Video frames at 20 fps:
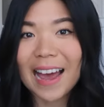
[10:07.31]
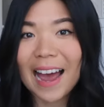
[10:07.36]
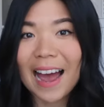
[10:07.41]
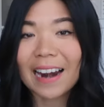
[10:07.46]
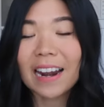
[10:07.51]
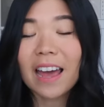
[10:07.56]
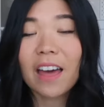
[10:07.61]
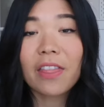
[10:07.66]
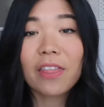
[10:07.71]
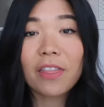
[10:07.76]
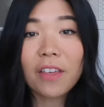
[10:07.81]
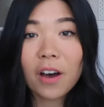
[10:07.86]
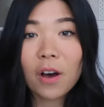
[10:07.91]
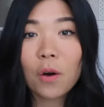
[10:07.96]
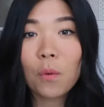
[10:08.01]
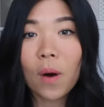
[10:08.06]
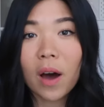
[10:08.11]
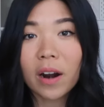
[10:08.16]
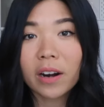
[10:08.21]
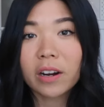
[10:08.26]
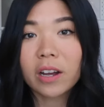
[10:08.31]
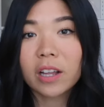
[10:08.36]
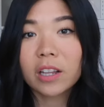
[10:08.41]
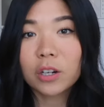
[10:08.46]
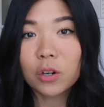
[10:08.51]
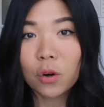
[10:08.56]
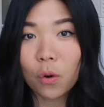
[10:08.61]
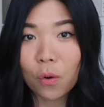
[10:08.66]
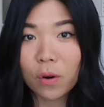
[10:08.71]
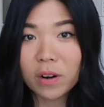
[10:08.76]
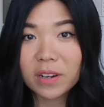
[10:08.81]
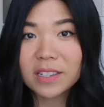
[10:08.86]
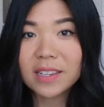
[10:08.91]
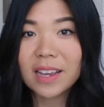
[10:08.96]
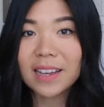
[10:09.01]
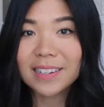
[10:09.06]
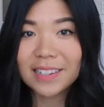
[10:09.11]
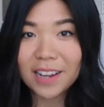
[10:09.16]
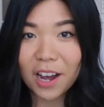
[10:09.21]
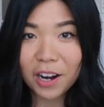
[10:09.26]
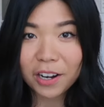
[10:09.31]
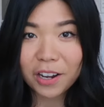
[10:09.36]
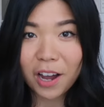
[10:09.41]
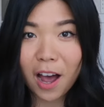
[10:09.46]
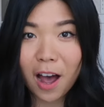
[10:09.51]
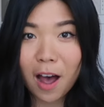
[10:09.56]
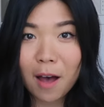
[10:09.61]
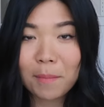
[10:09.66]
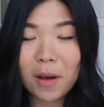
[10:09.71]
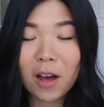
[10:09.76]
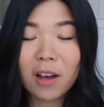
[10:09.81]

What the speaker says: at thewatercolorcourse.com.